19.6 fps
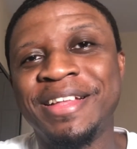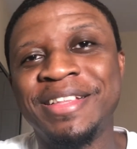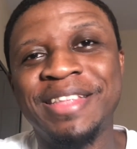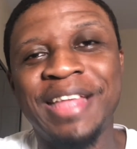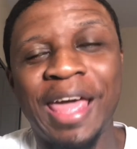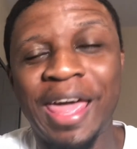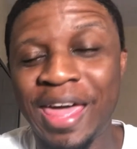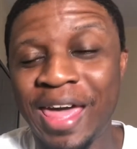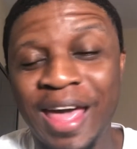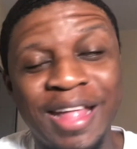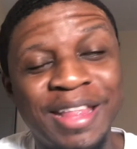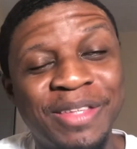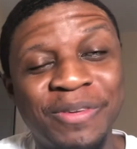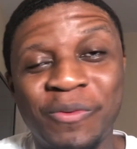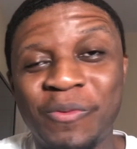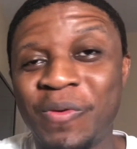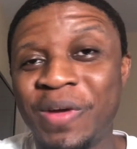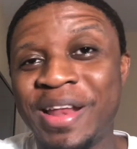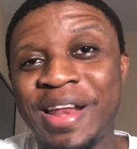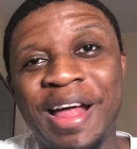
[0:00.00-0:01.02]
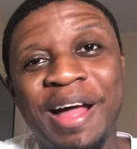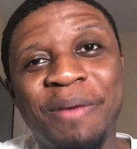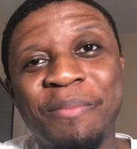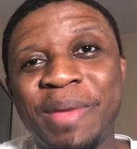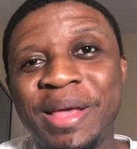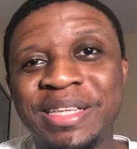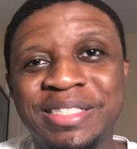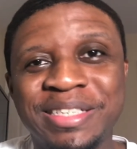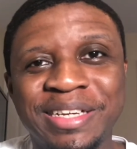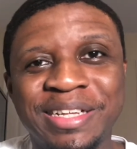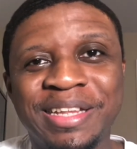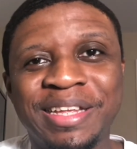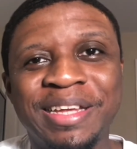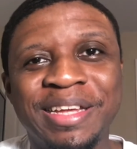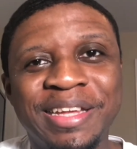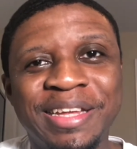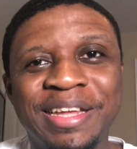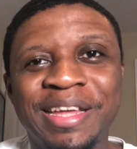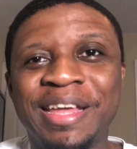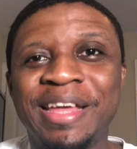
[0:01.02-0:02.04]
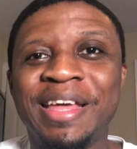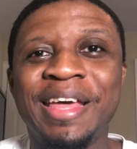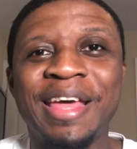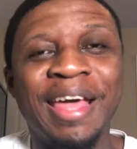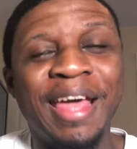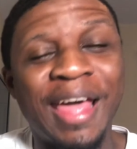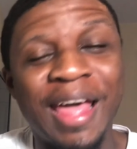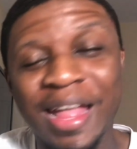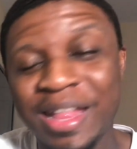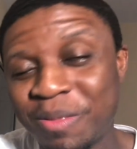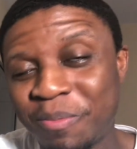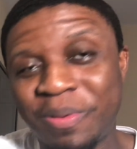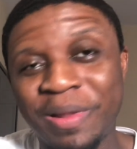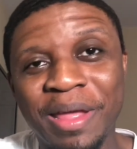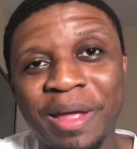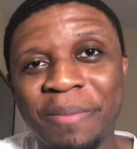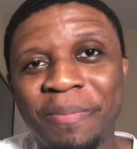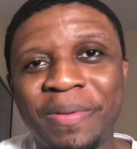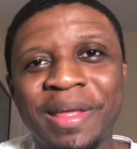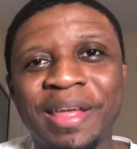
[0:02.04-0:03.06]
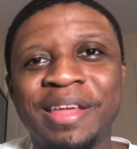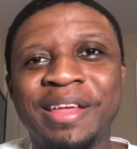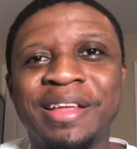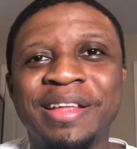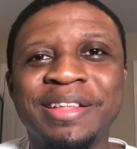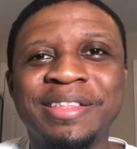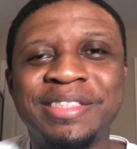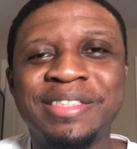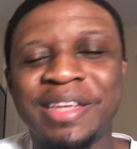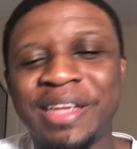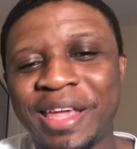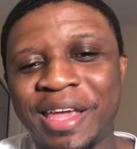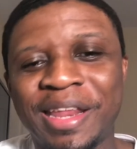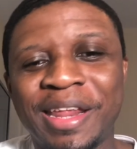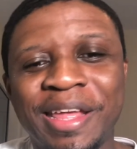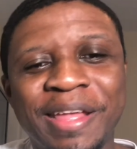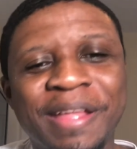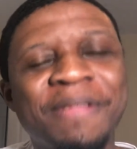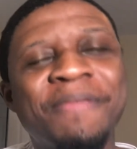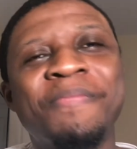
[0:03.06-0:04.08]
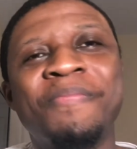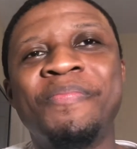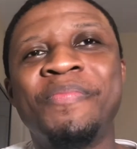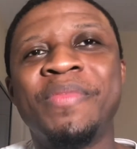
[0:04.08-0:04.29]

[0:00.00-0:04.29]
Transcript: they had to win out basically and had to play a play-in to get in.